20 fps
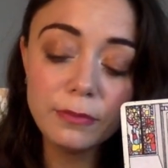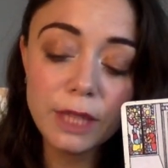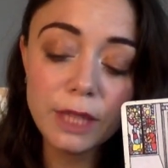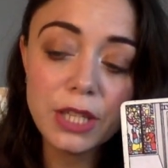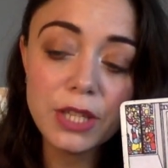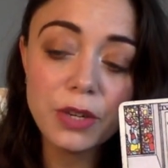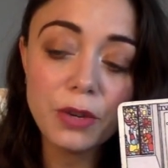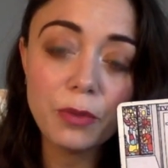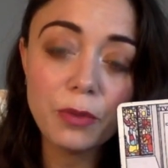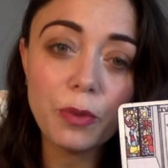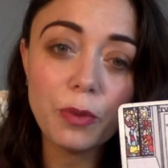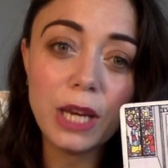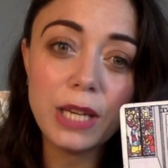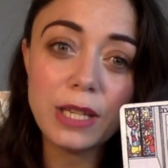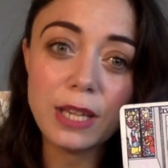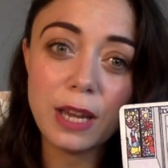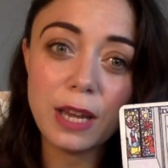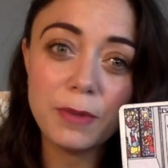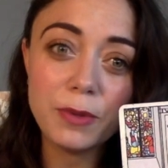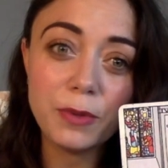It's a great
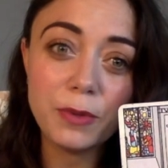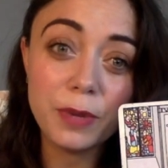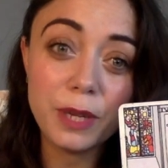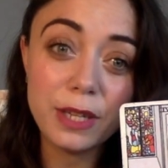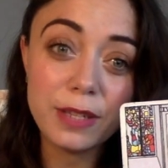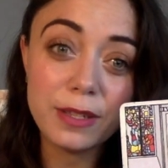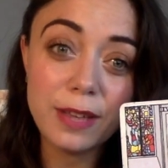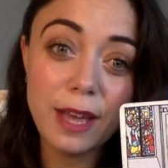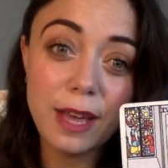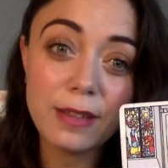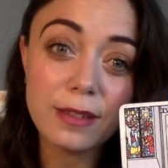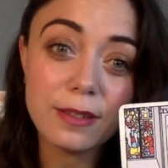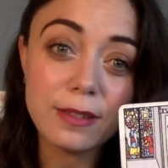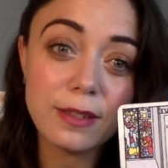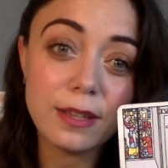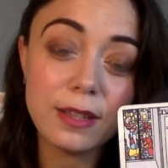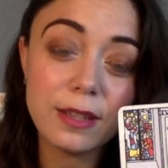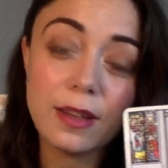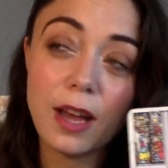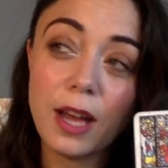time to
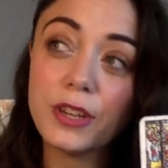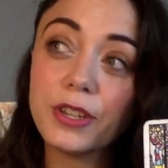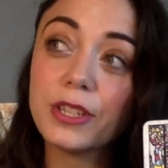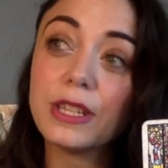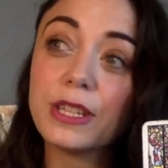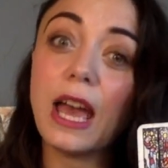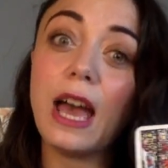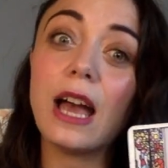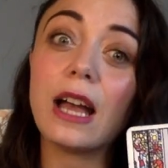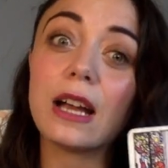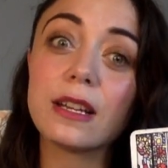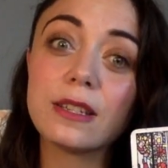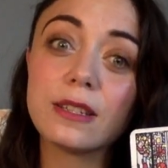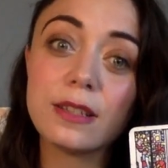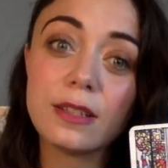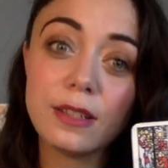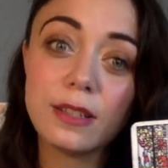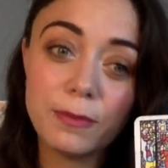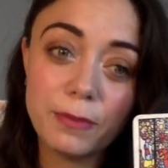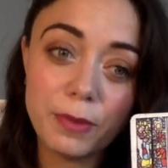reassess and not just
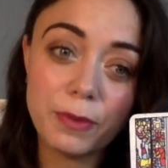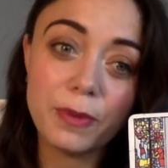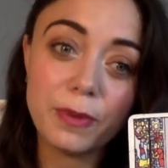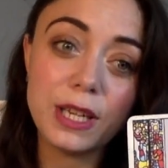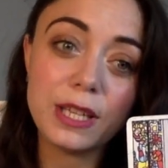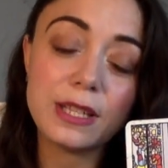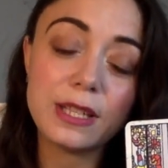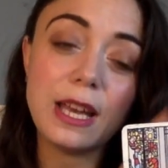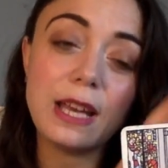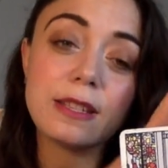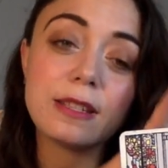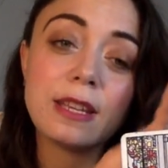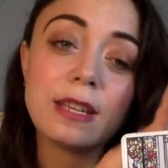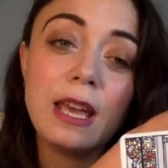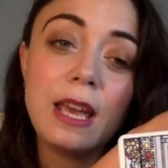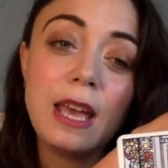act, but reassess.